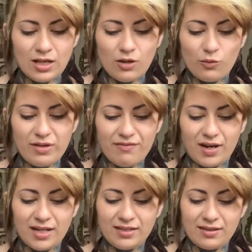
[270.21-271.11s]
we
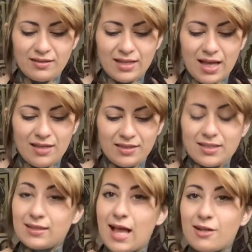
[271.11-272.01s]
find that this
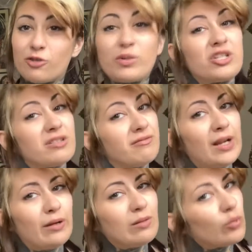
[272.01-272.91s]
ladder, which is a
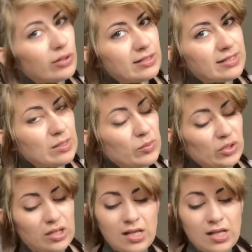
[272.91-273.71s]
very important symbol,